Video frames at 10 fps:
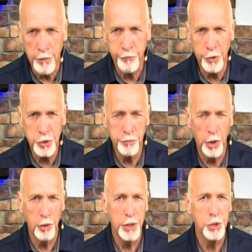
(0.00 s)
First of
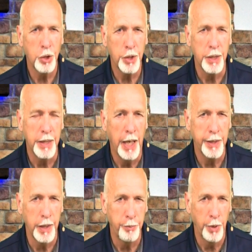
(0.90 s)
all, let's look at
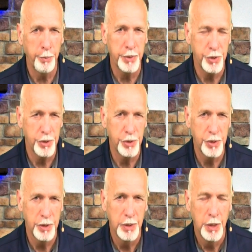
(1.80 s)
godly
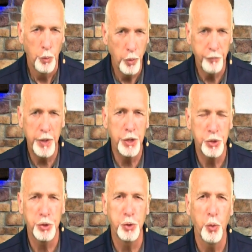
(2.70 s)
purposes. We'll finish
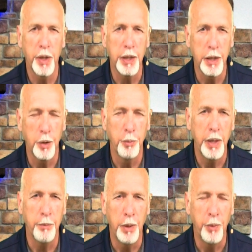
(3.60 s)
the story in a little
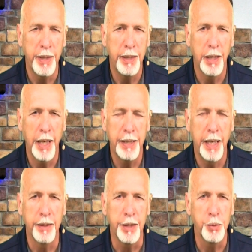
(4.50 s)
bit, but we need to lay
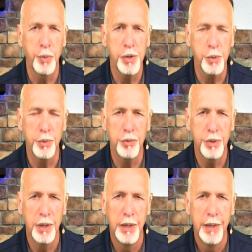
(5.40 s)
down these principles.